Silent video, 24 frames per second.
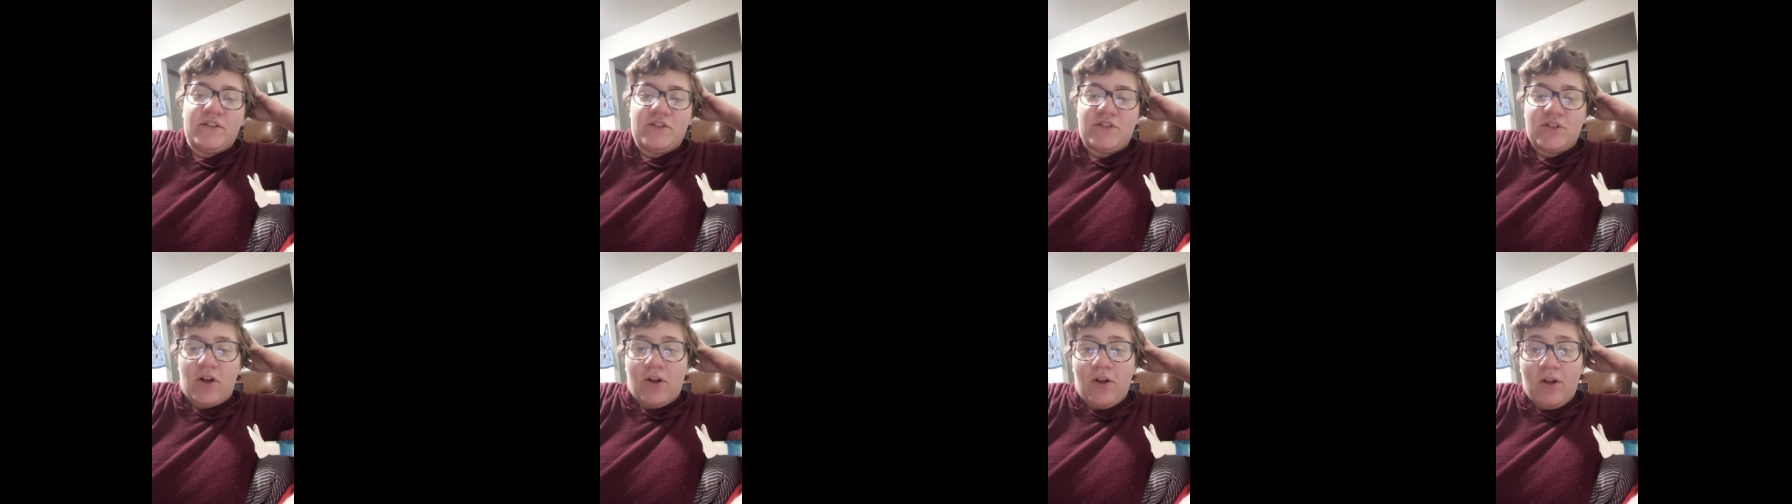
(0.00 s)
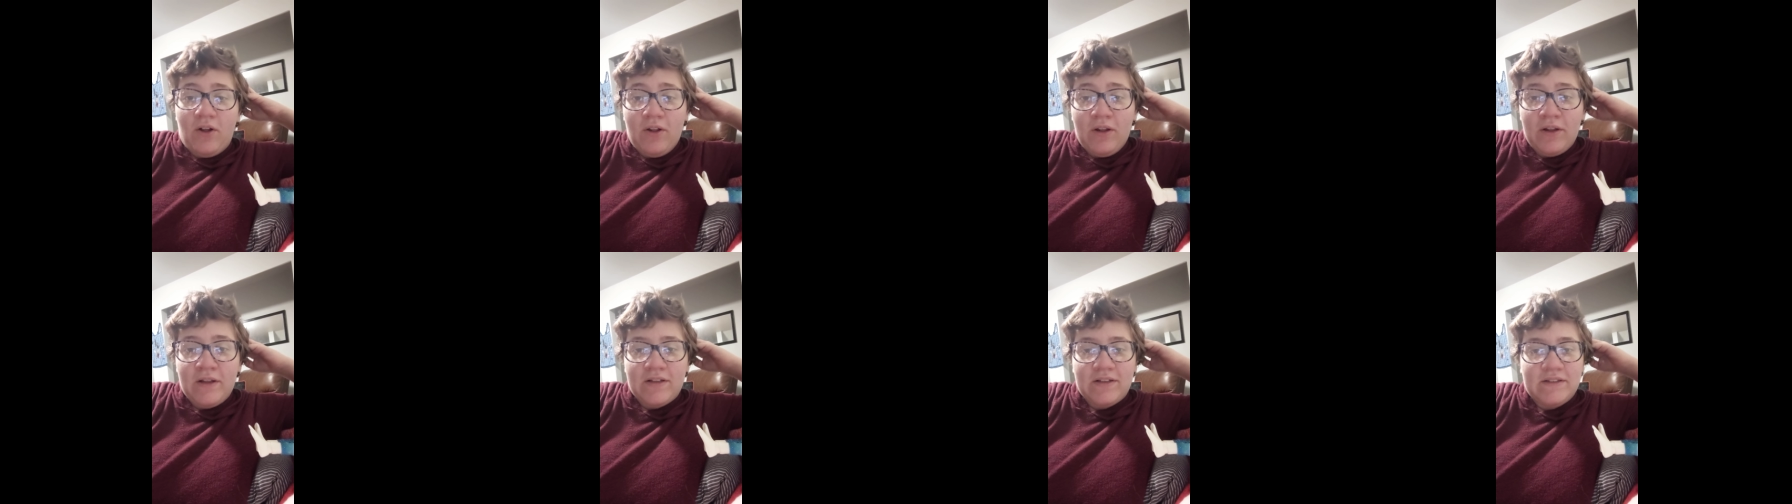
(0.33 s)

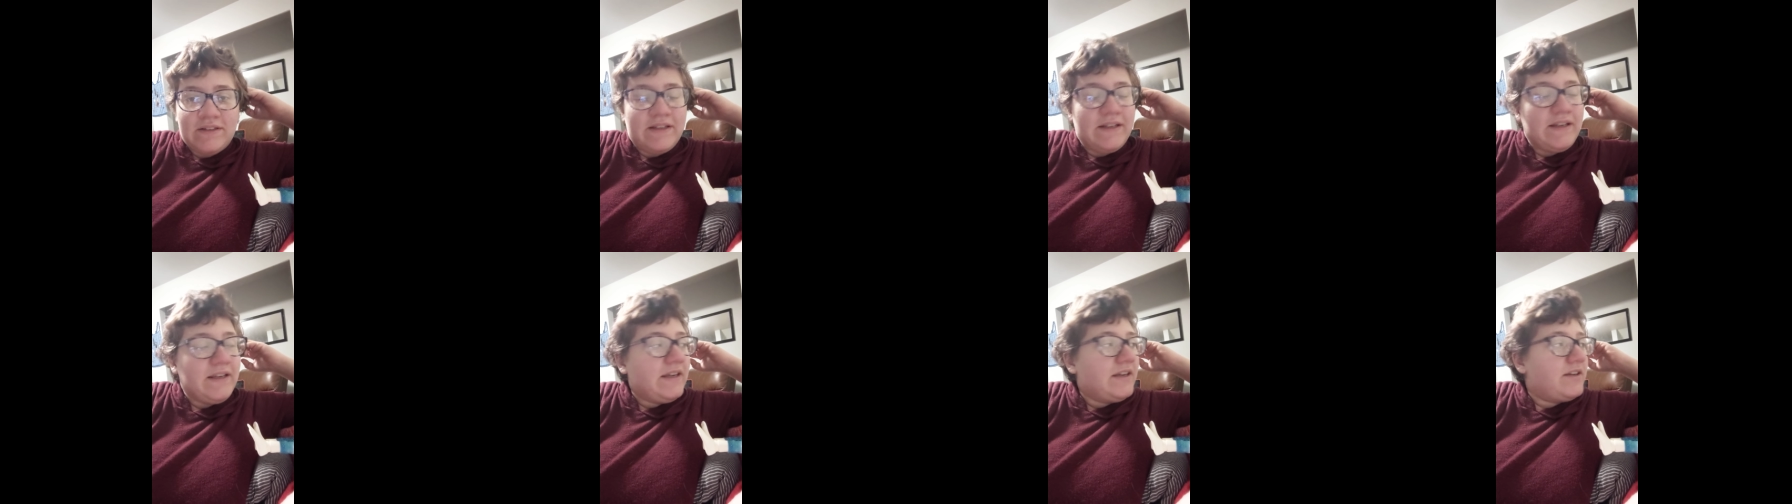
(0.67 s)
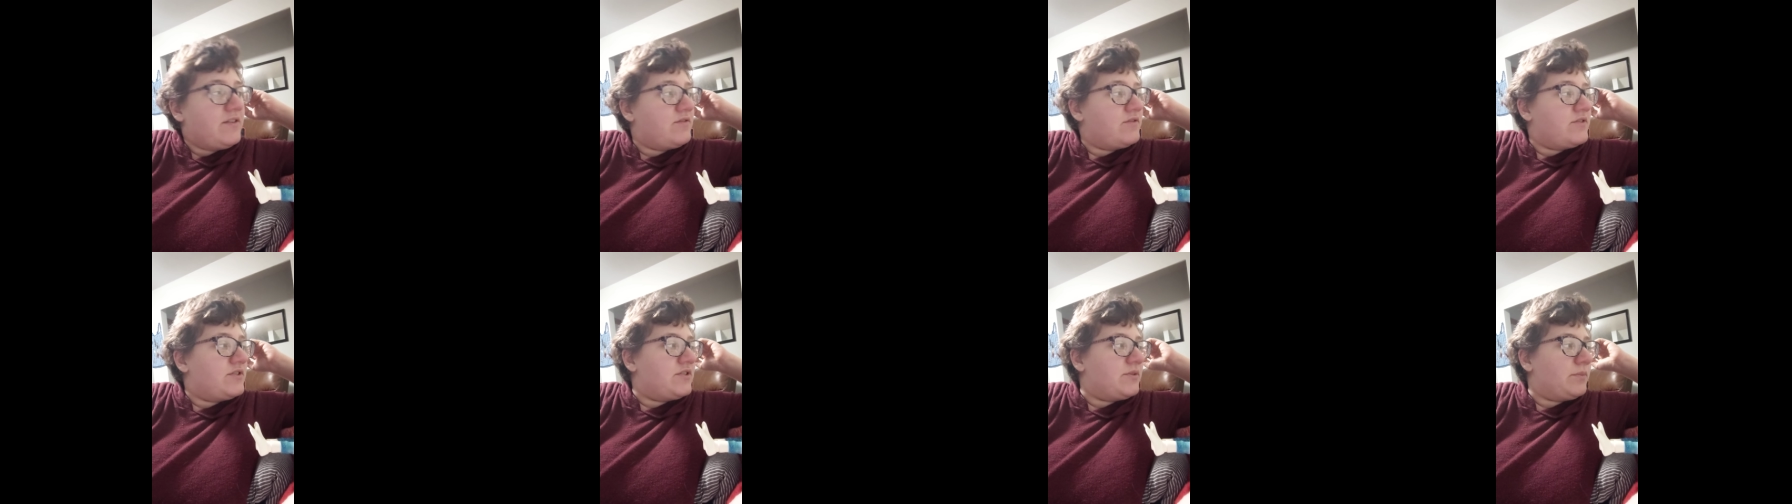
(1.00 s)
doll
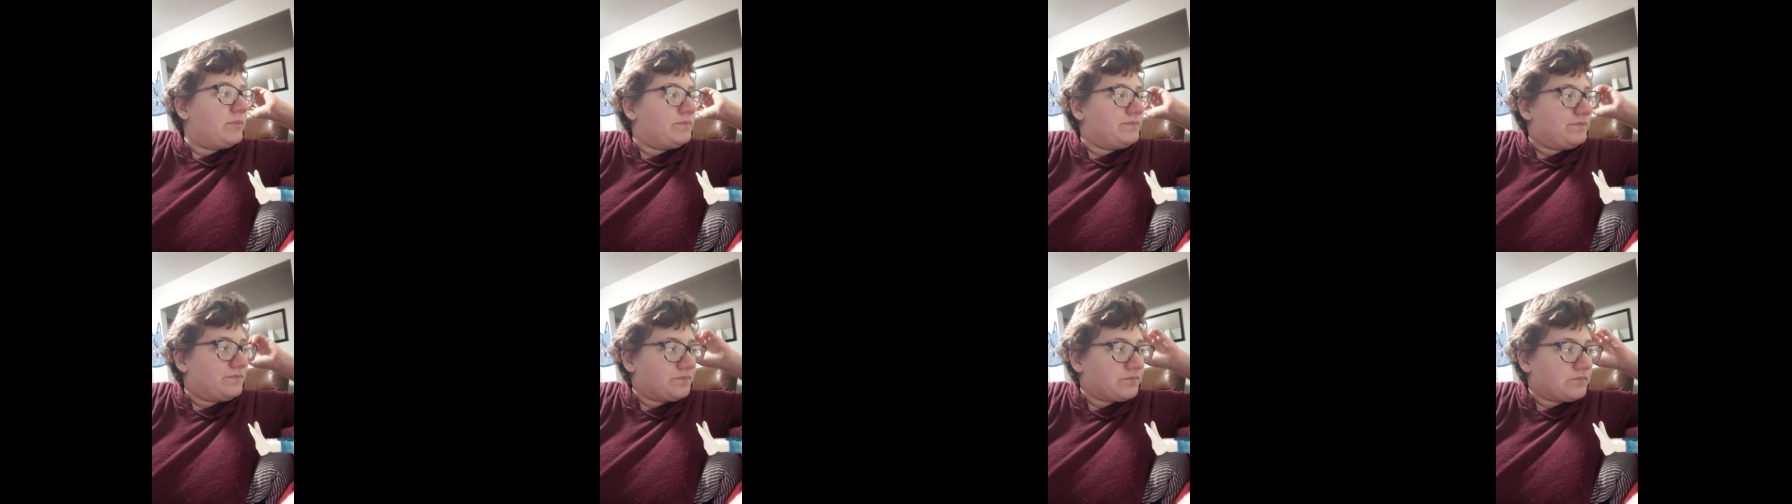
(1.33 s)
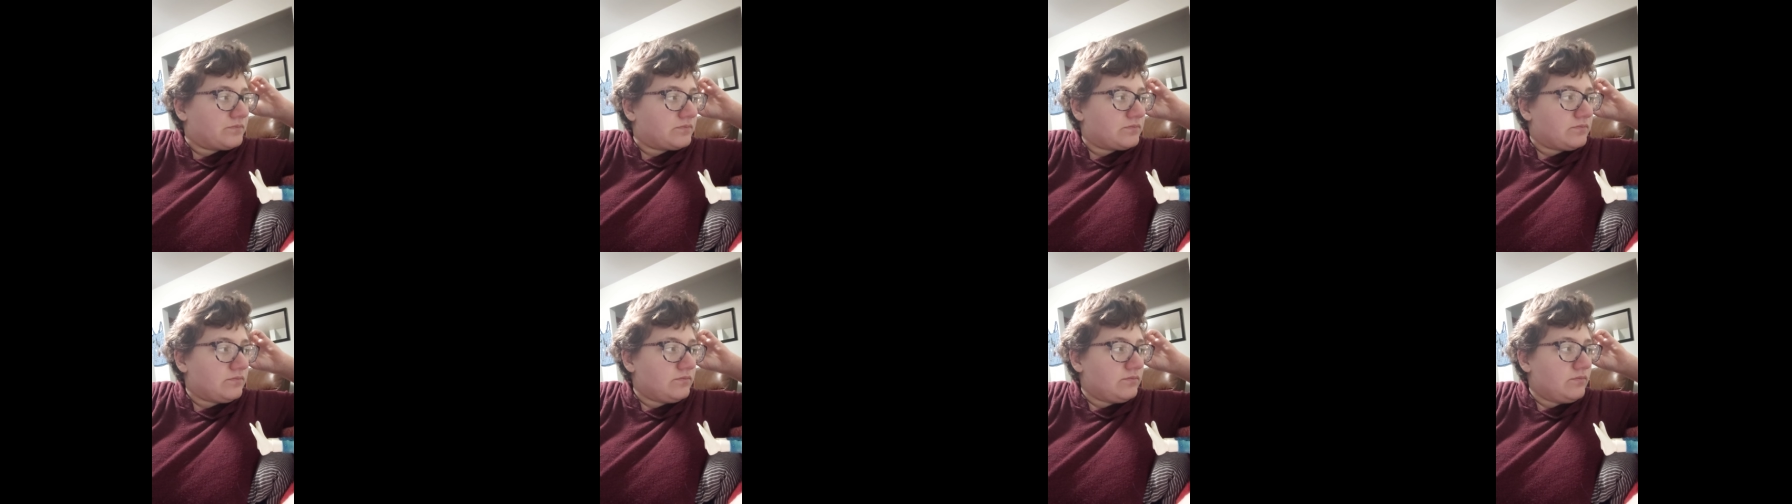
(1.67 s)
leaves
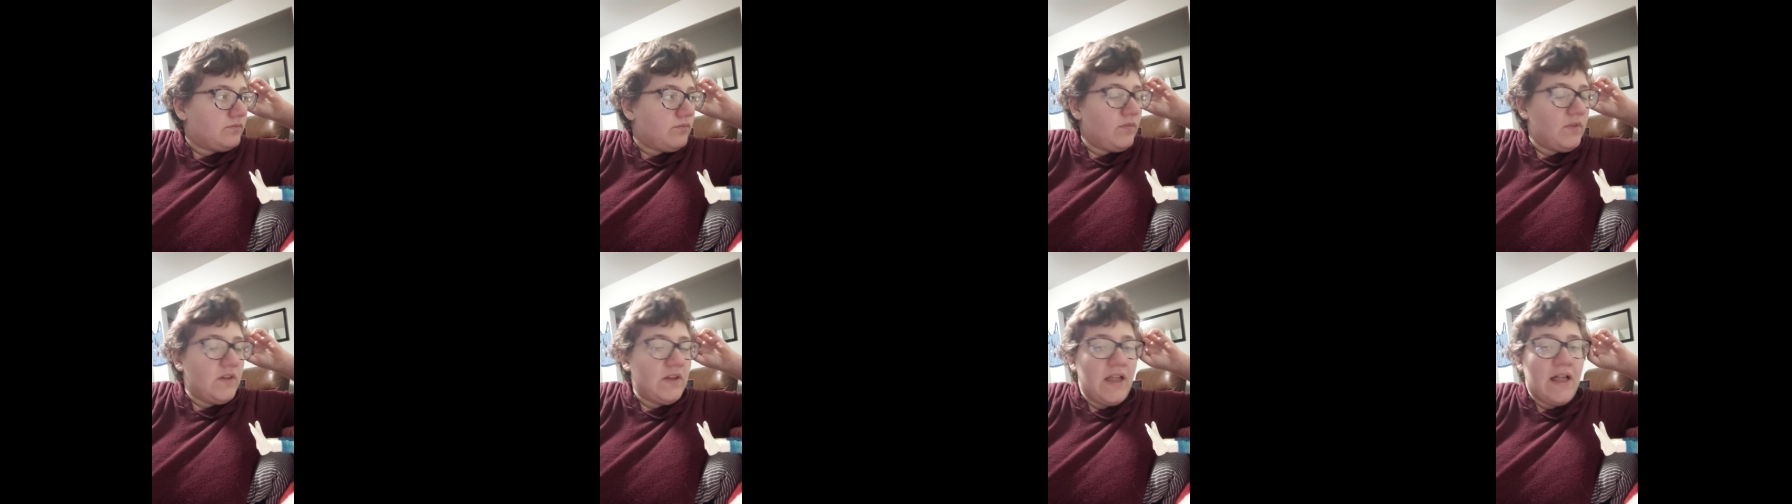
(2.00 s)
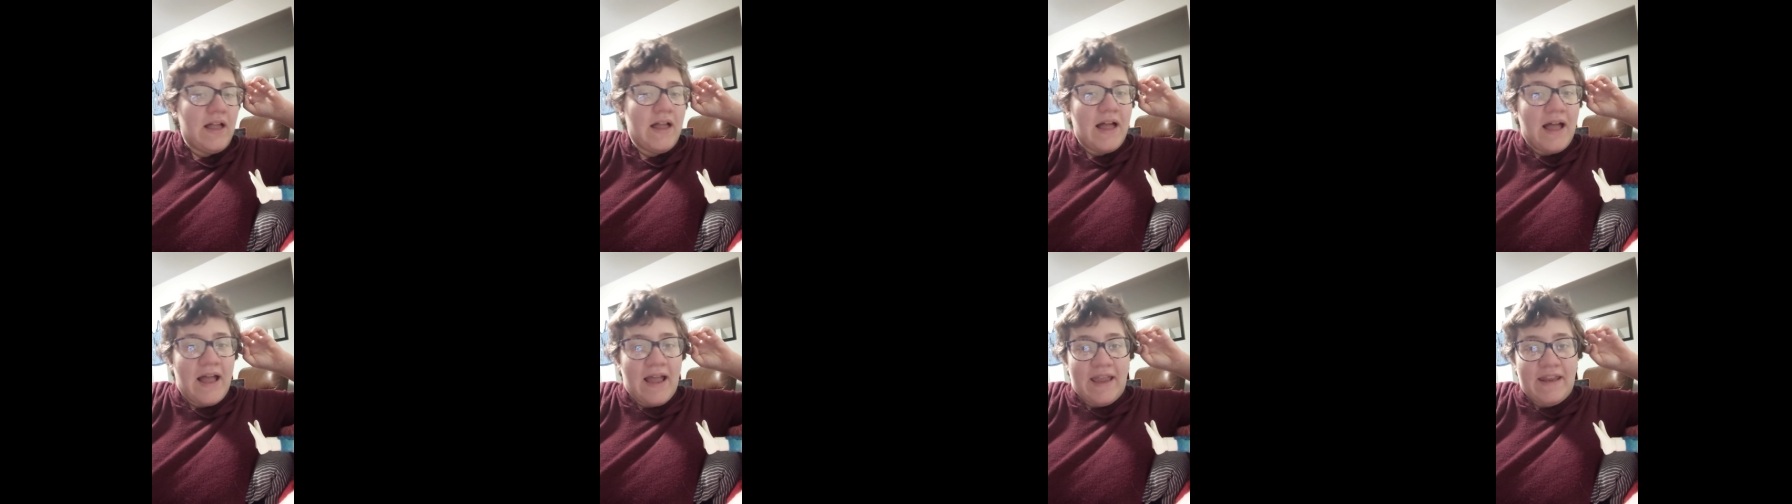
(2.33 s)

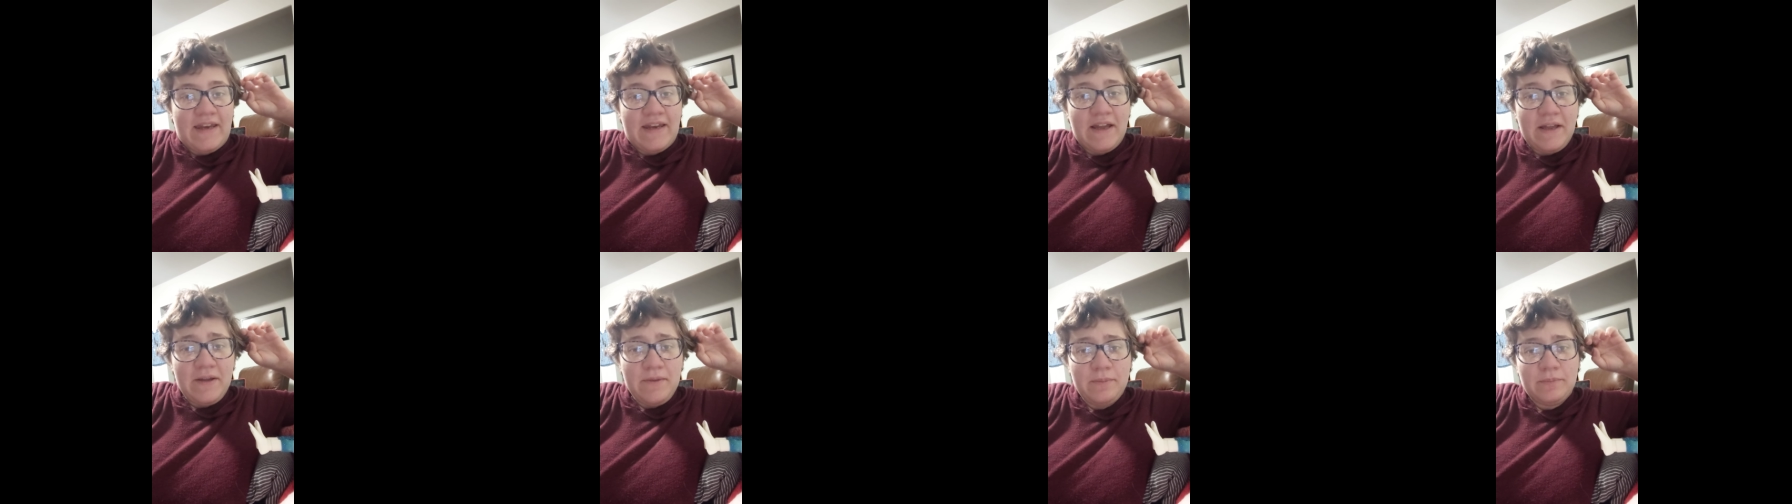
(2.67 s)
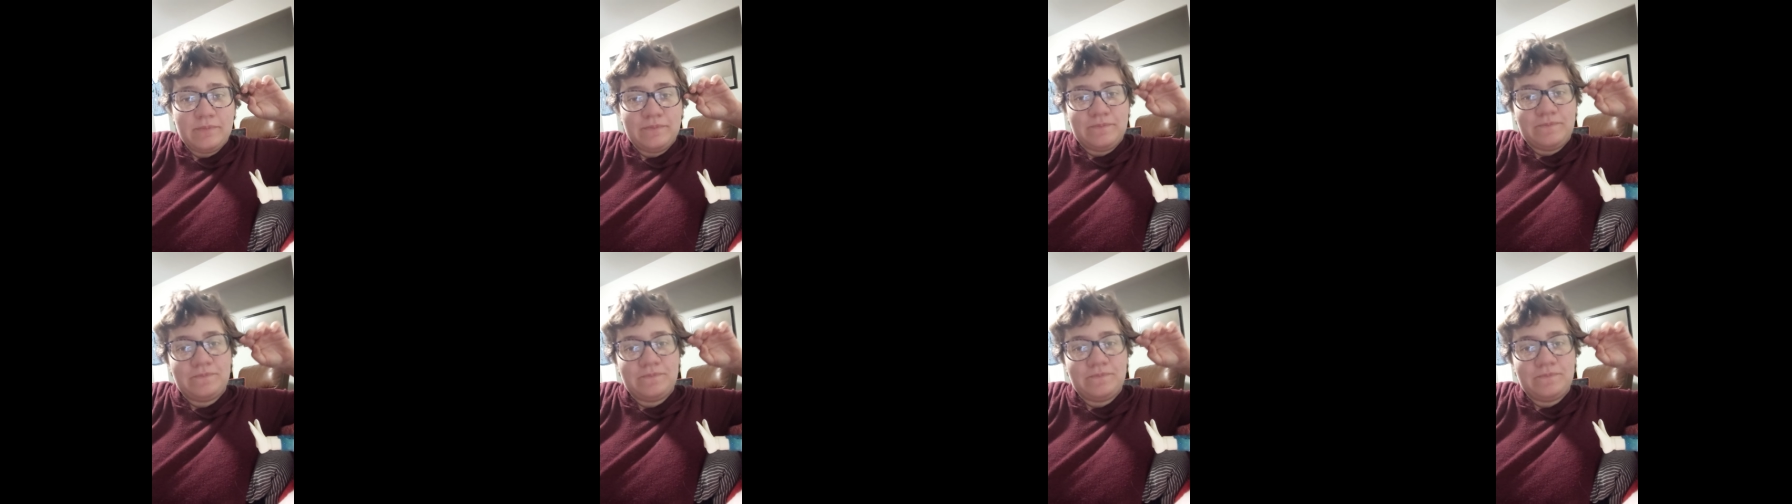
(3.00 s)
Ida.